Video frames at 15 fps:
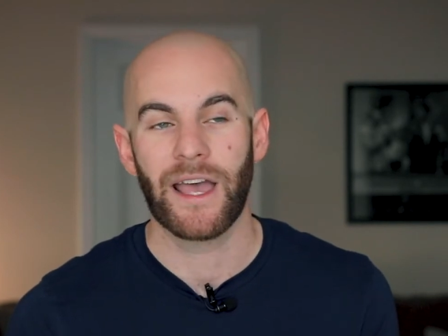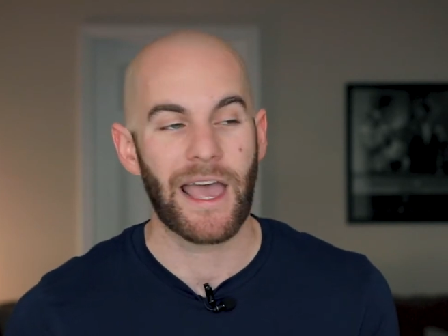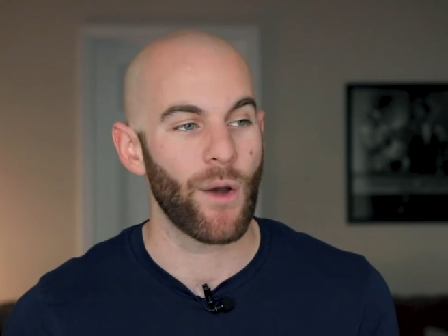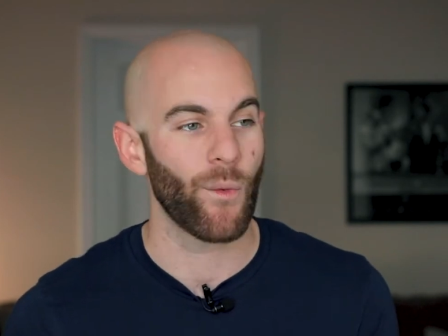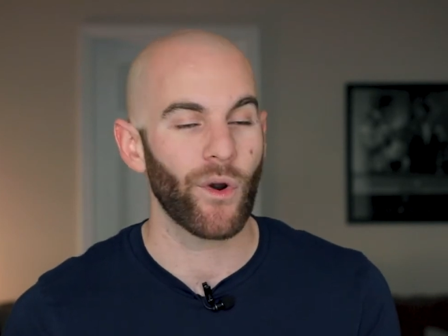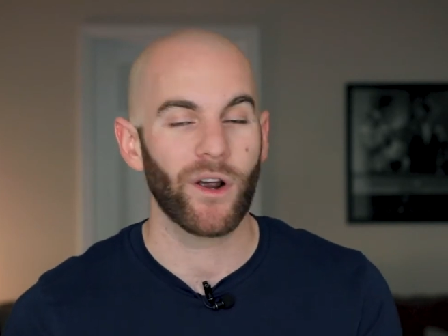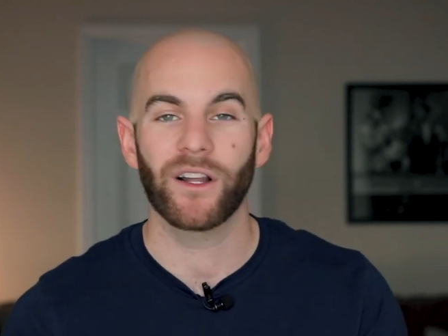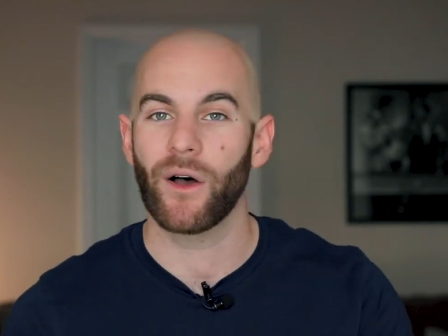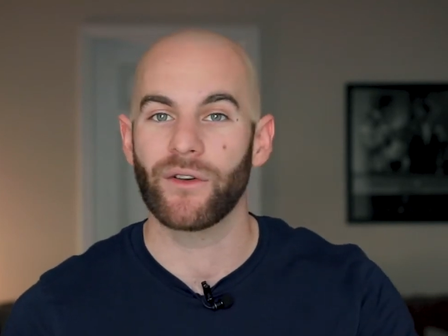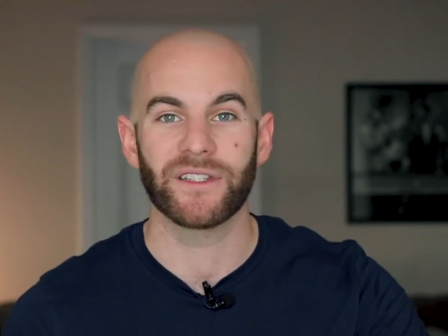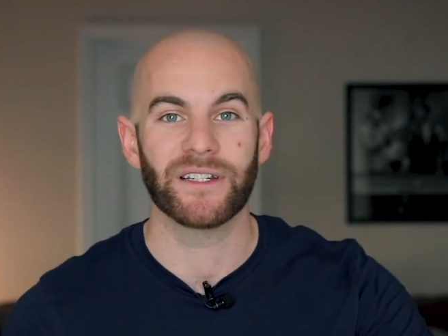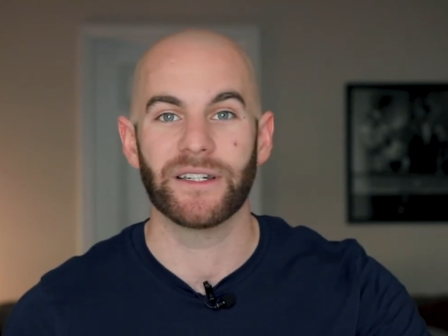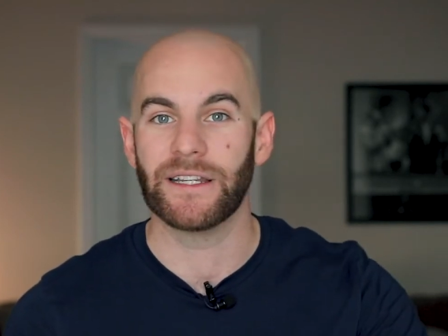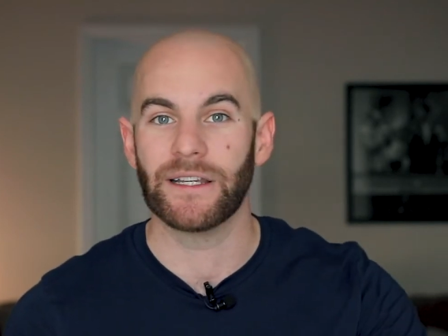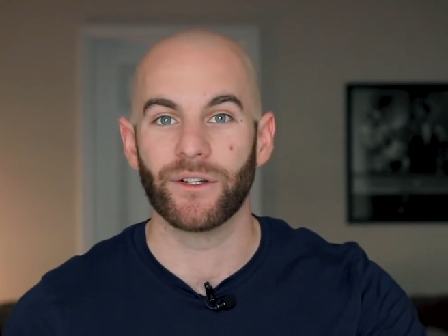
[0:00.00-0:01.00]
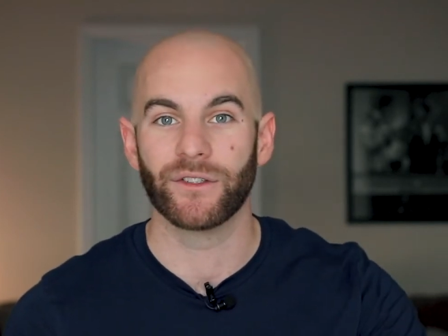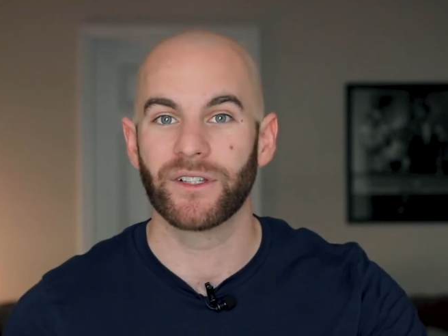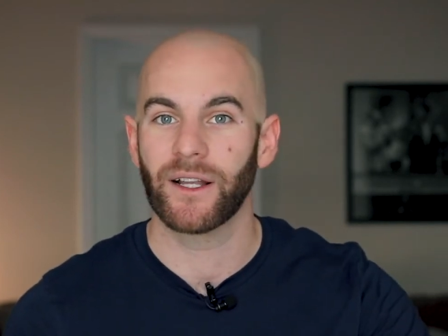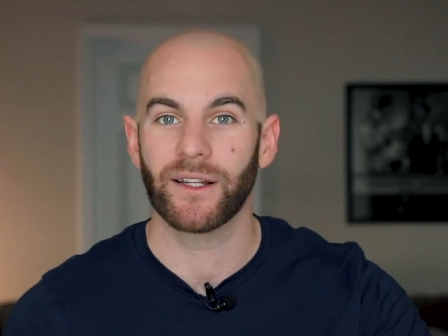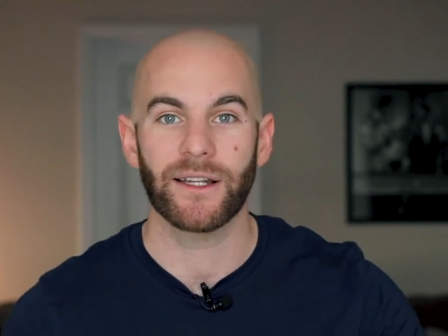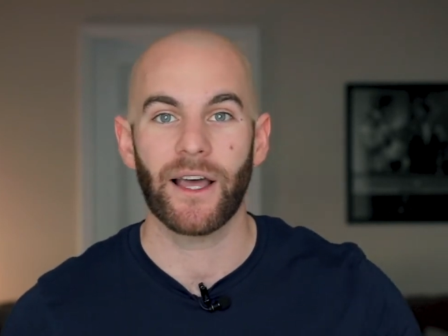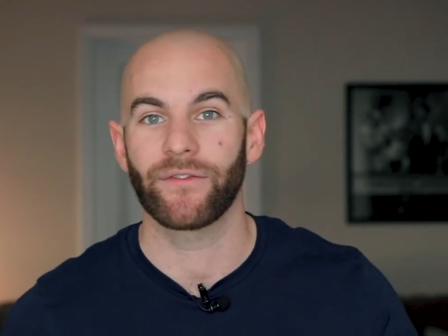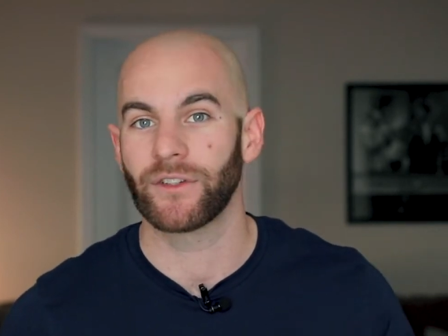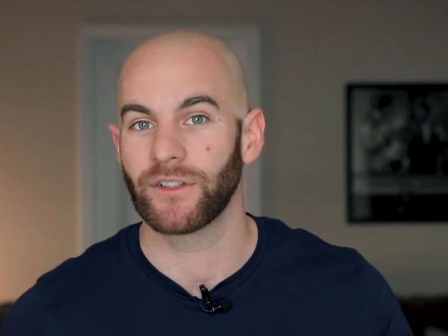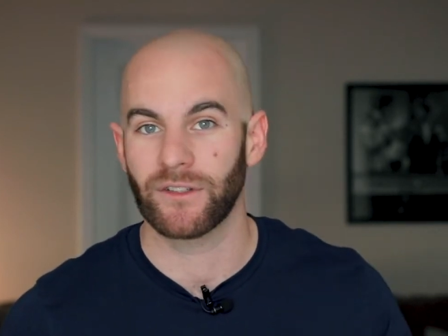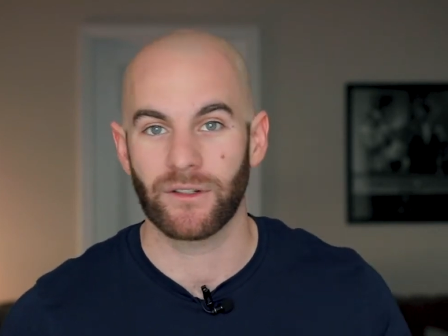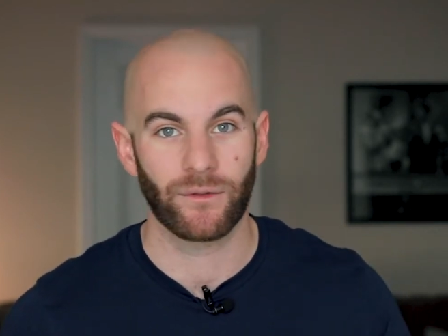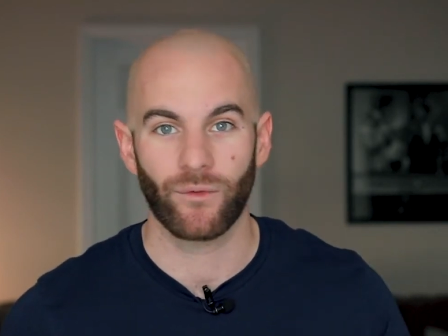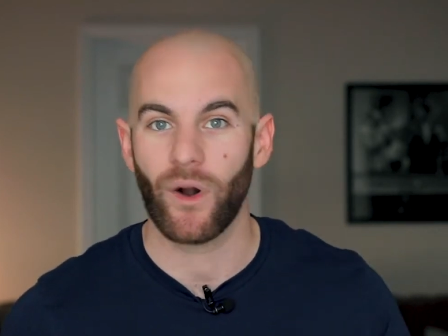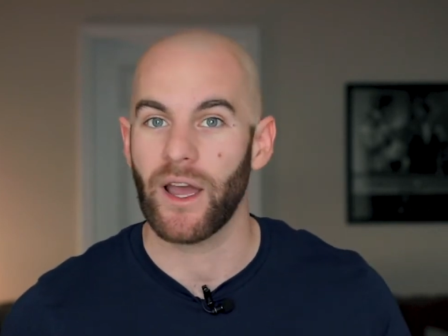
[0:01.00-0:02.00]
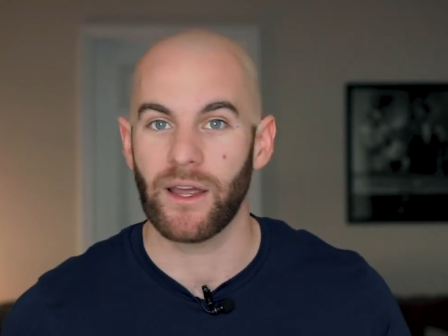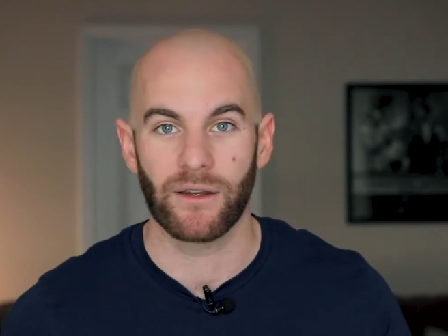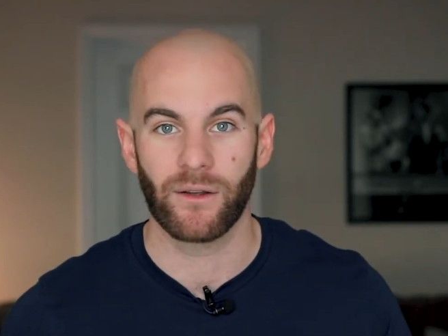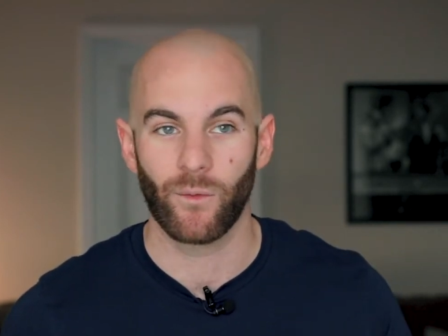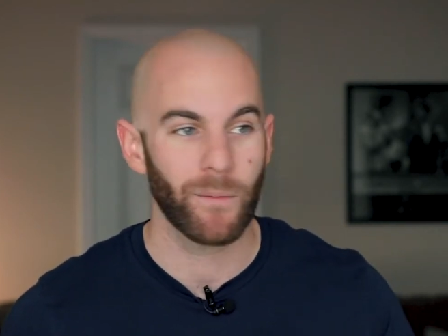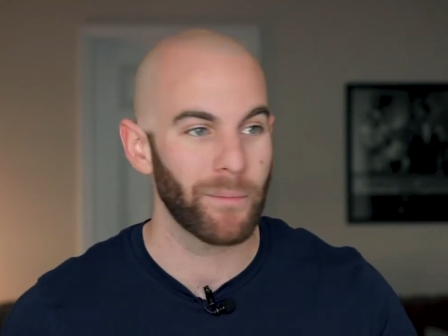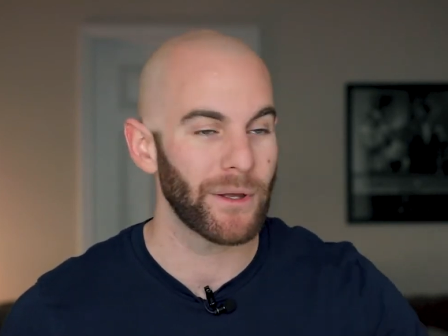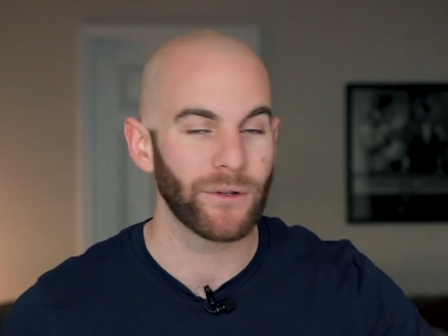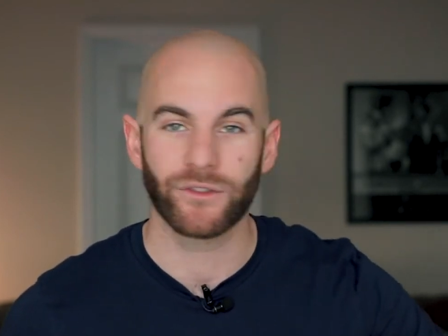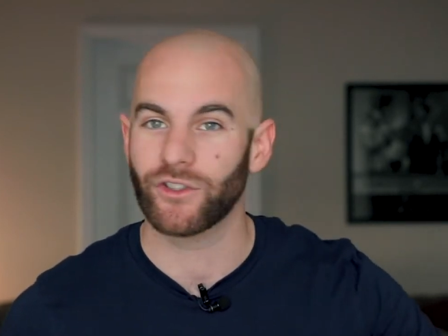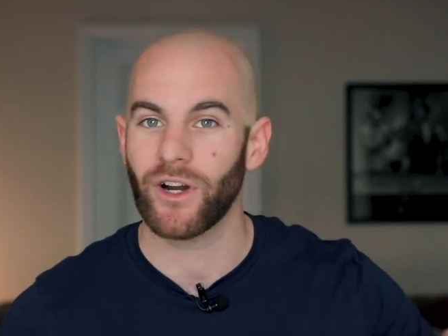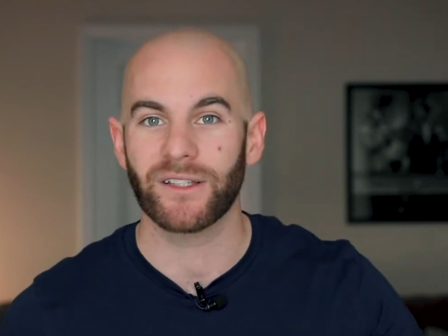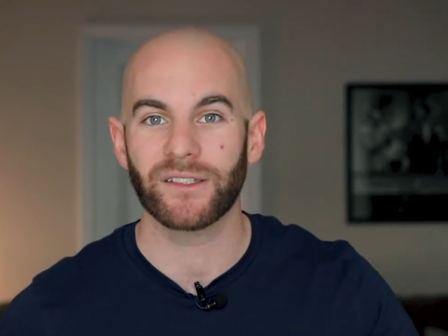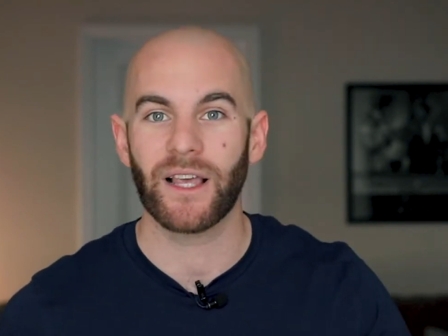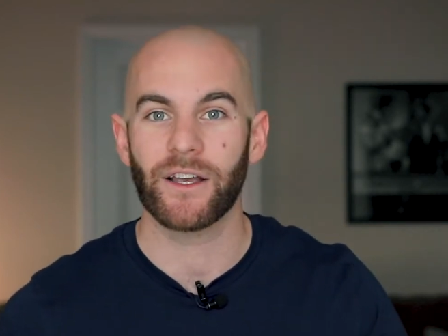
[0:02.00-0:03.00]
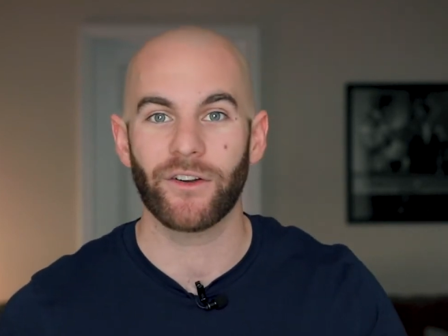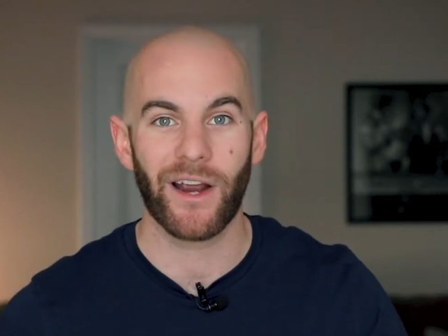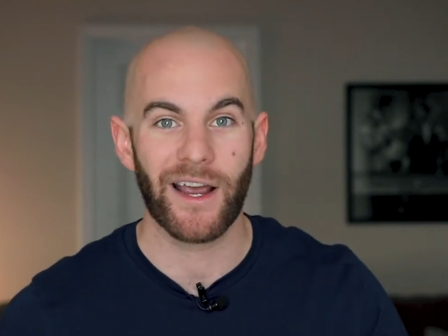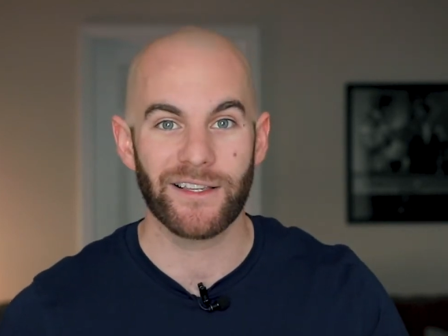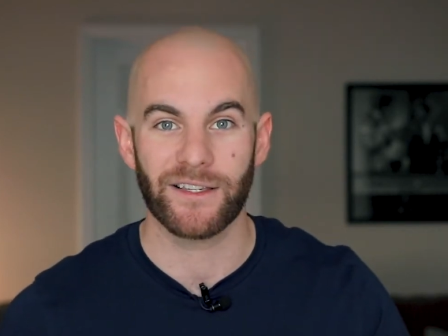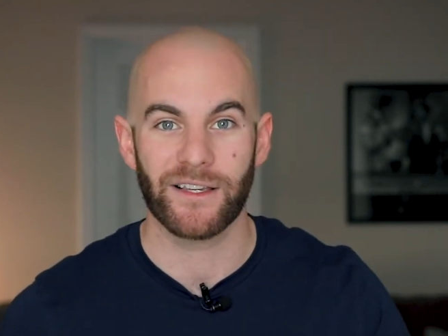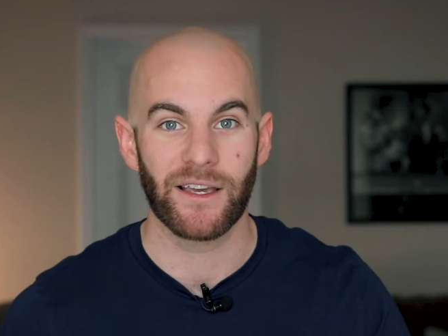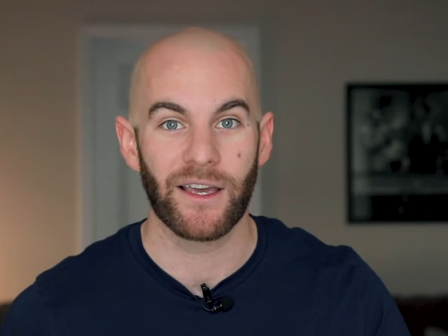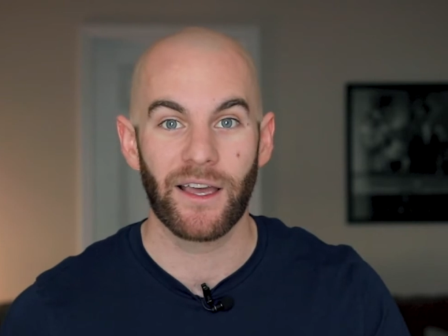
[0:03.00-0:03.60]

and we're closing deals left and right. We're building trust like crazy.